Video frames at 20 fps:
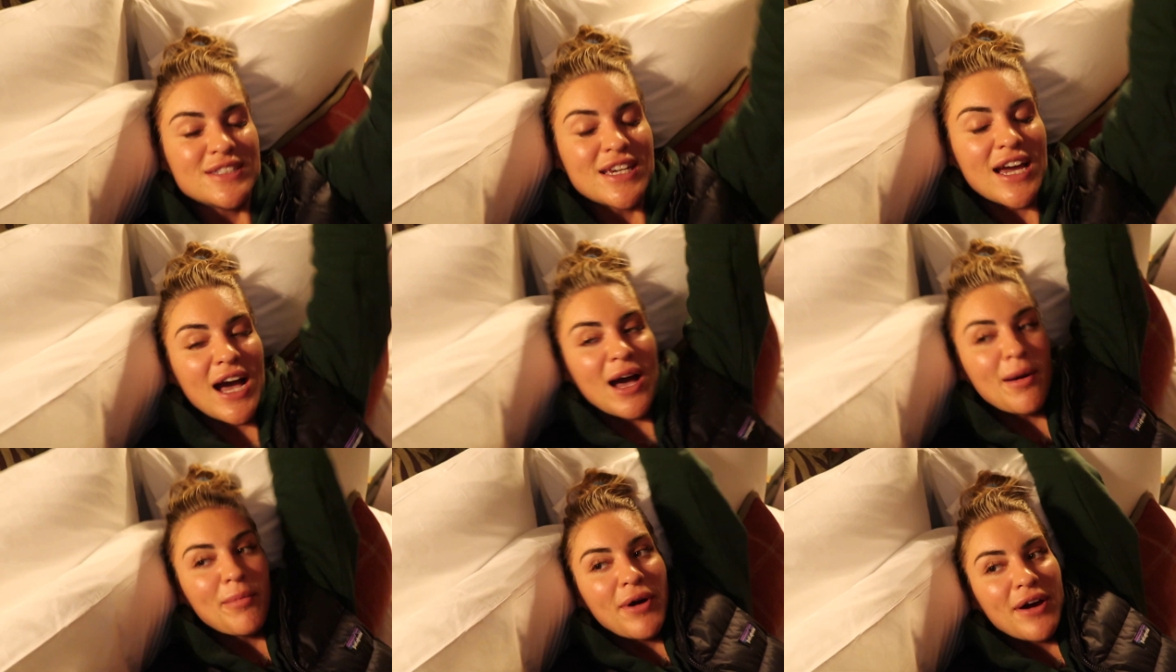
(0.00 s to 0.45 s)

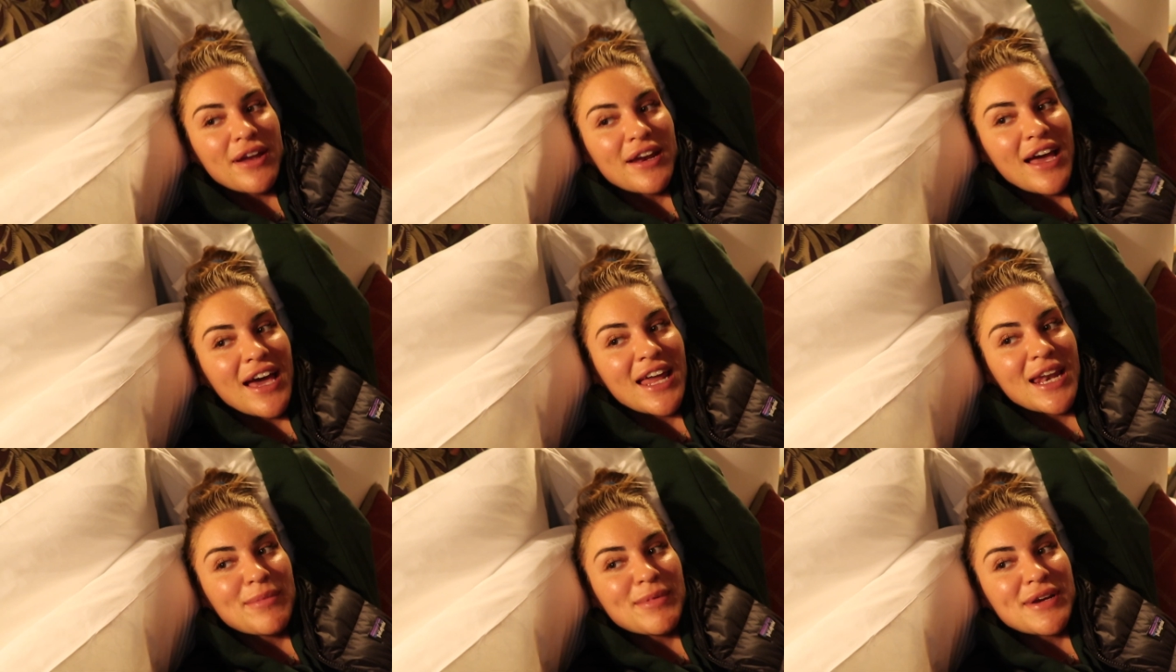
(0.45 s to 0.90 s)
Yeah, but
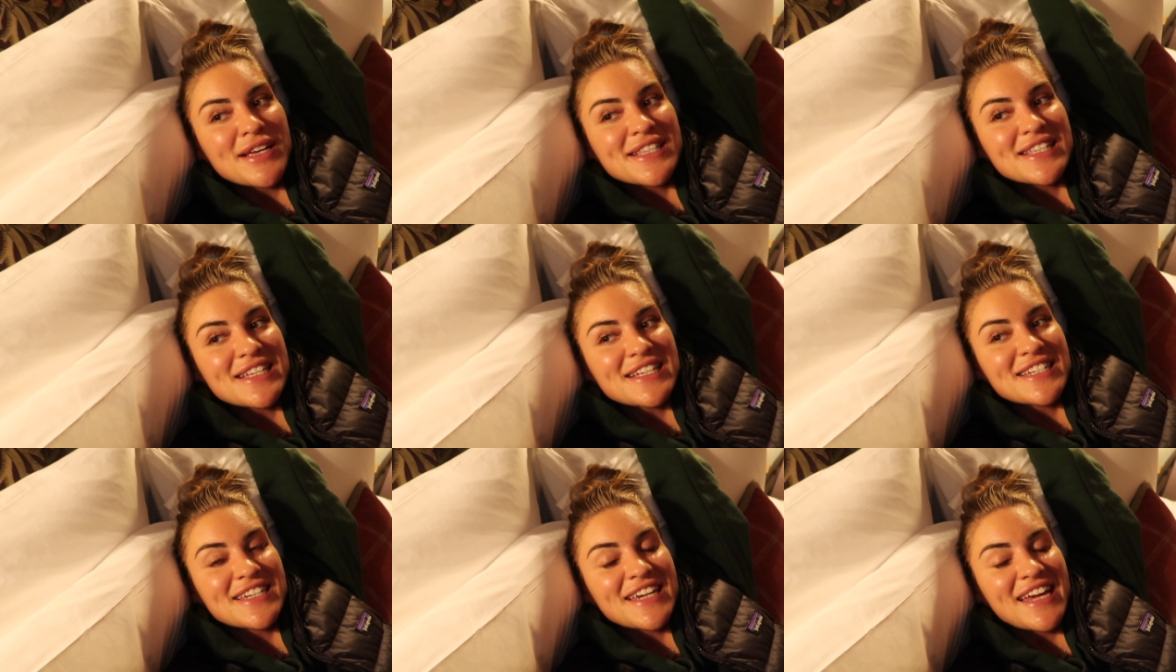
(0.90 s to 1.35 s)
an
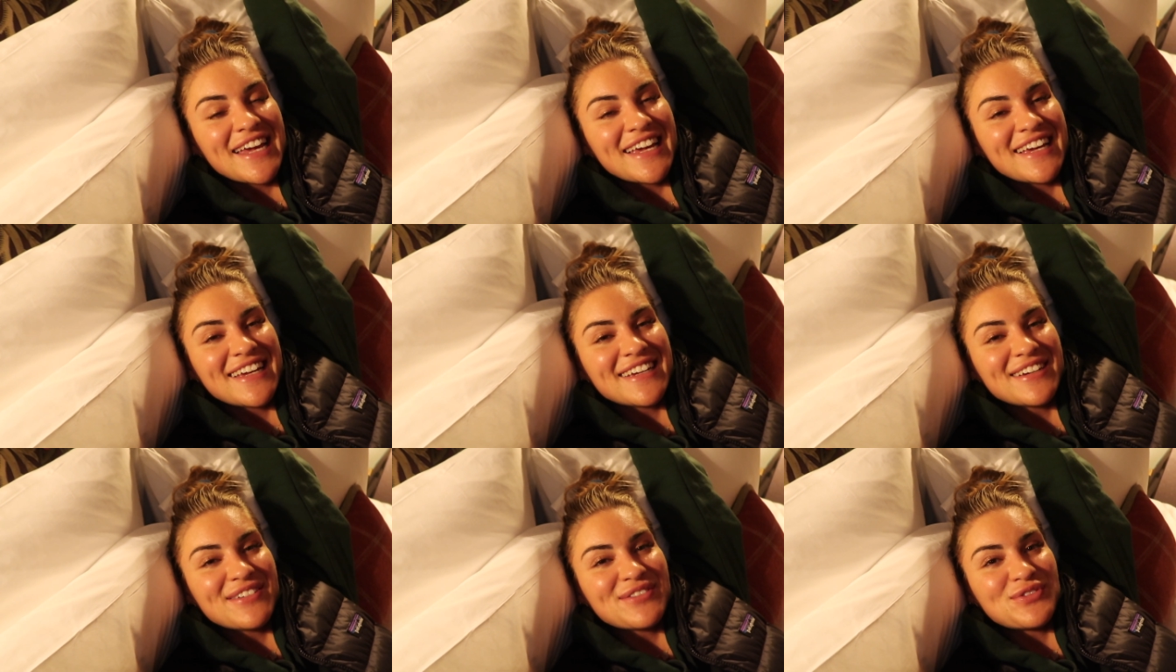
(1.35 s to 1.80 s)
amazing
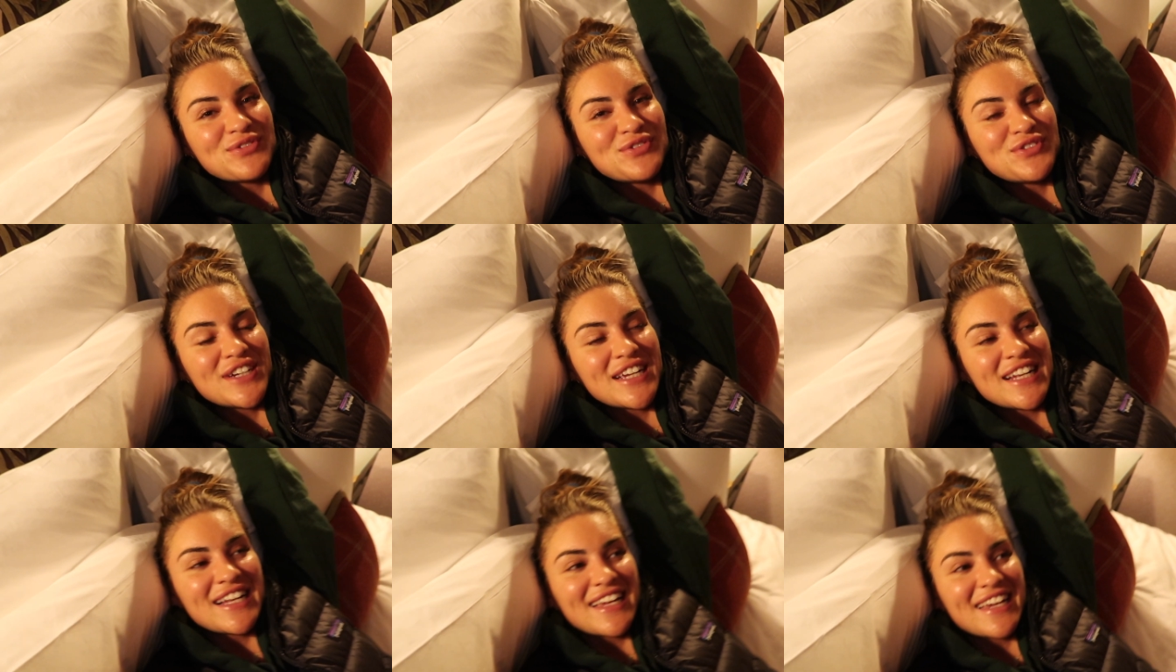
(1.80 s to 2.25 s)
day,
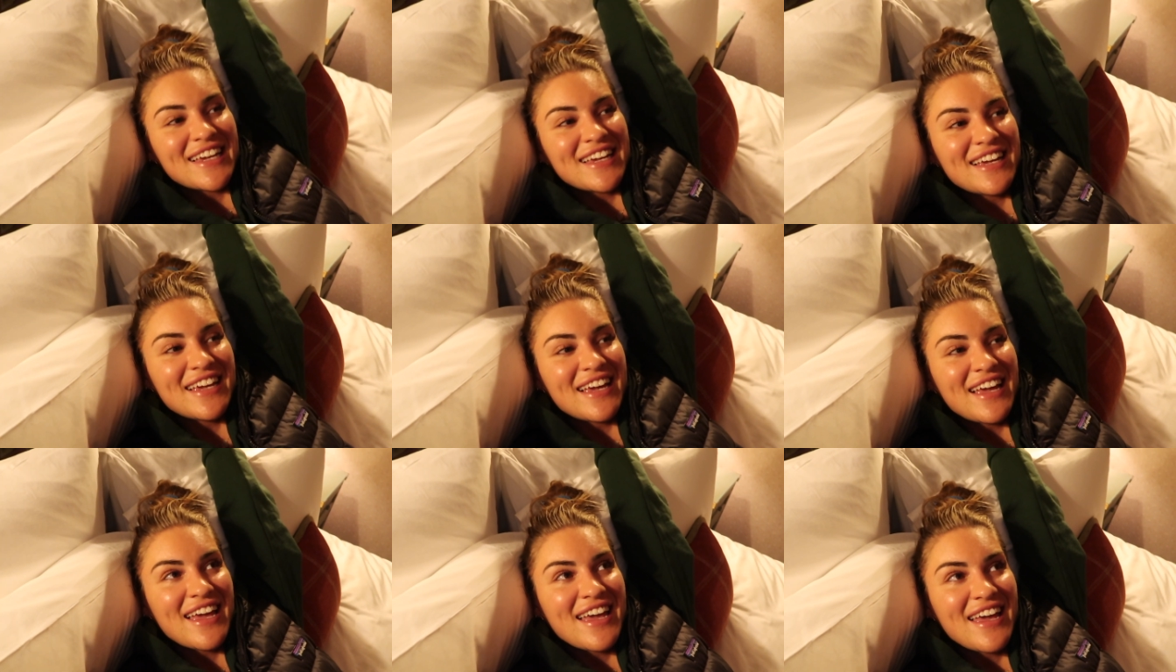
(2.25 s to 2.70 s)

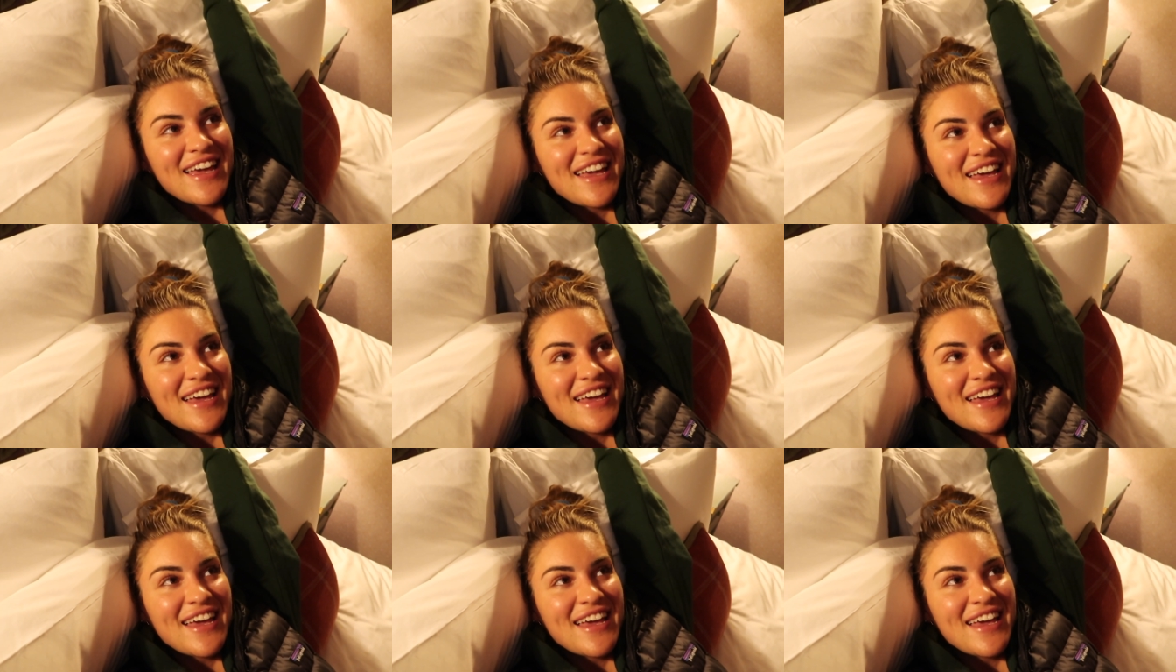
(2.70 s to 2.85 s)
really.